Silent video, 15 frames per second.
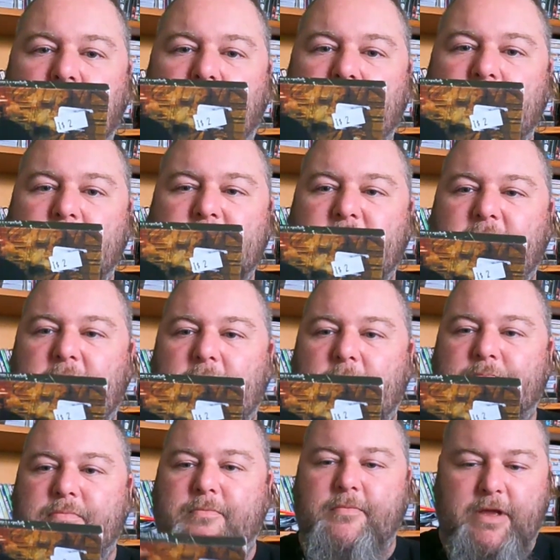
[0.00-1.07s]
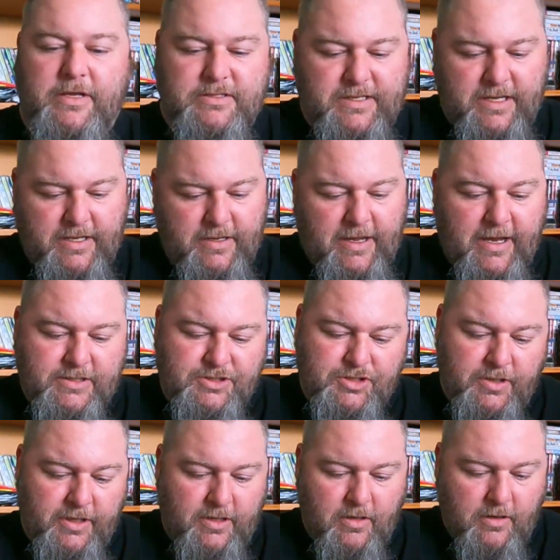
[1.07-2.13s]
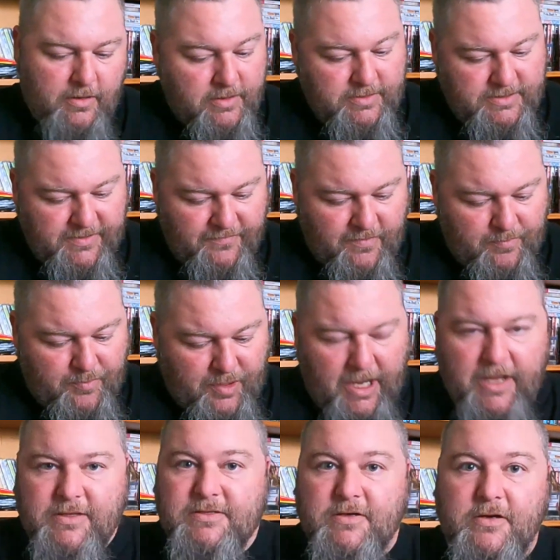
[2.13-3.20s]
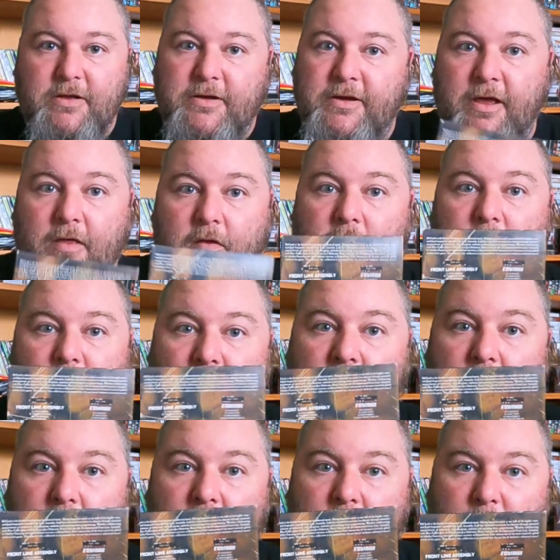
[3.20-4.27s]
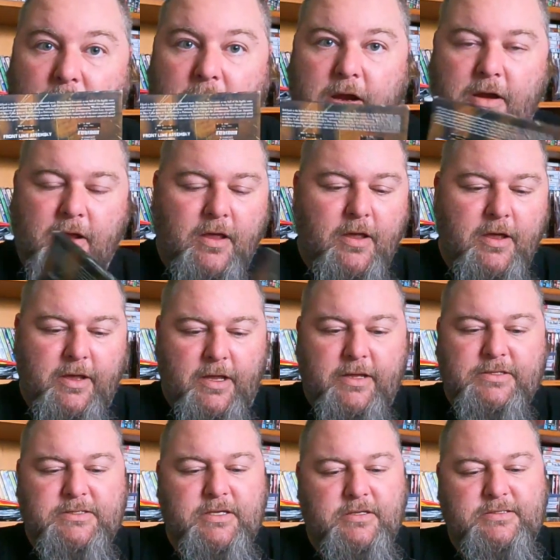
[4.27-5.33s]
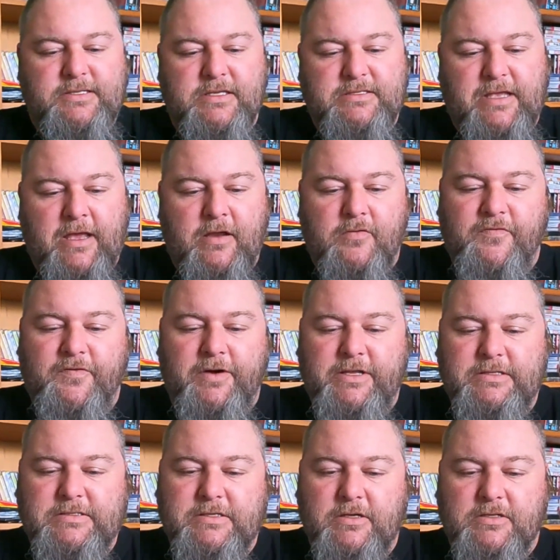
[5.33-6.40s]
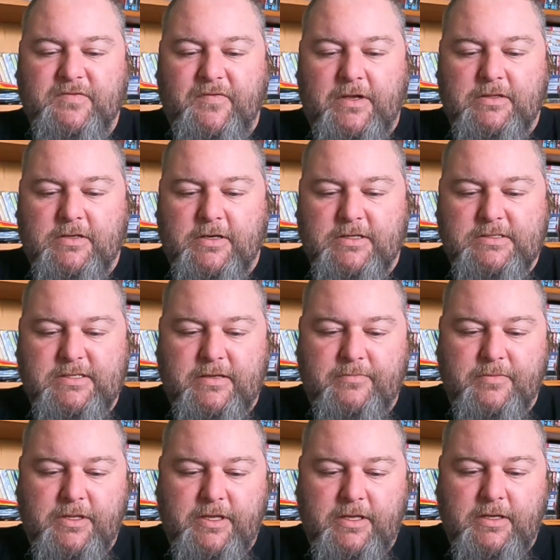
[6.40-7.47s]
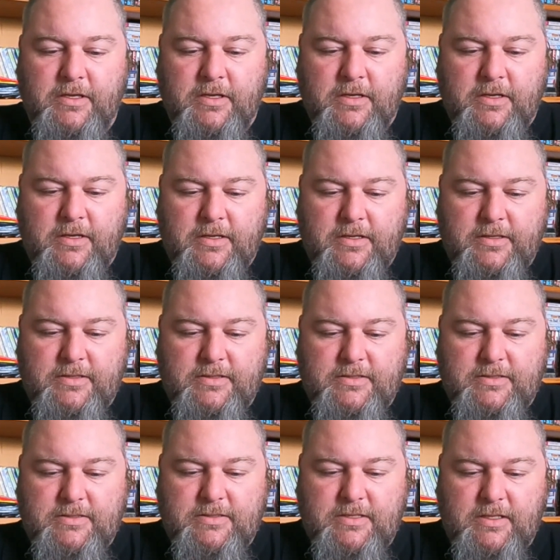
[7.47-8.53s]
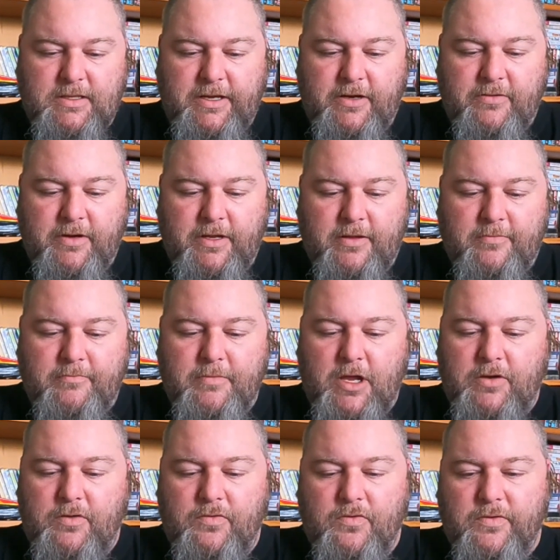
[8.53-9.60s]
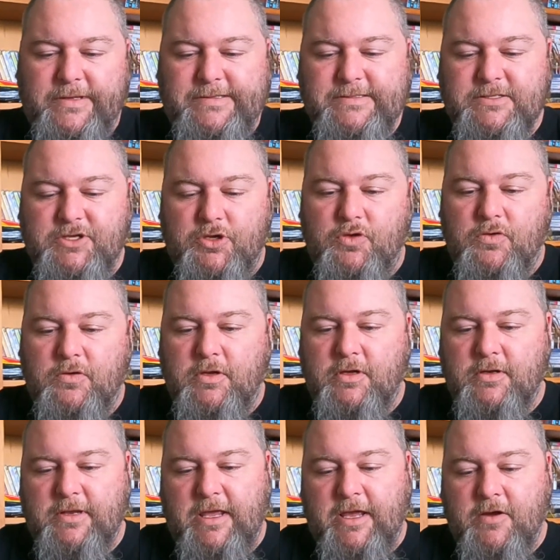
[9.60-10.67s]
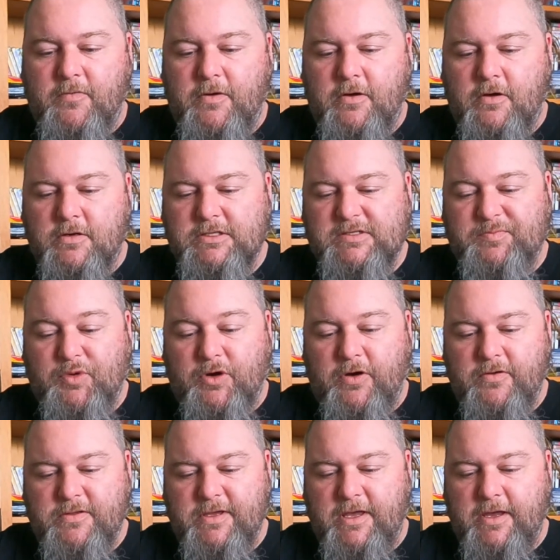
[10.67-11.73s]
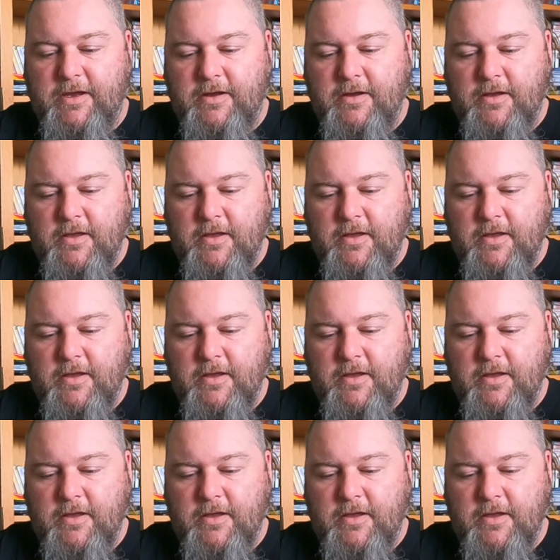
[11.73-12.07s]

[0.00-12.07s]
I looked it up. It's actually got different bands on it now that I'm looking on the back. So it says and Friends, so it's Frontline Assembly, Delirium, Noise Unit, Equinox, Protec,